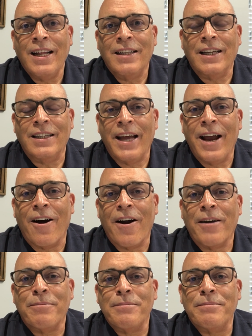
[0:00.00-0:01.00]
that they
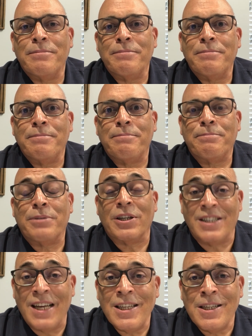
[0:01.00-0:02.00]
are
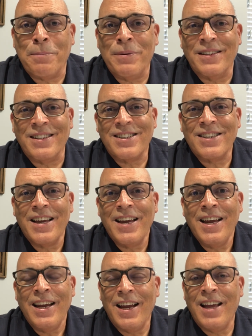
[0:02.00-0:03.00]
participants
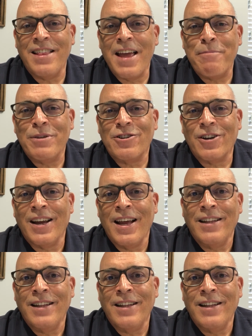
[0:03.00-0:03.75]
in that mission,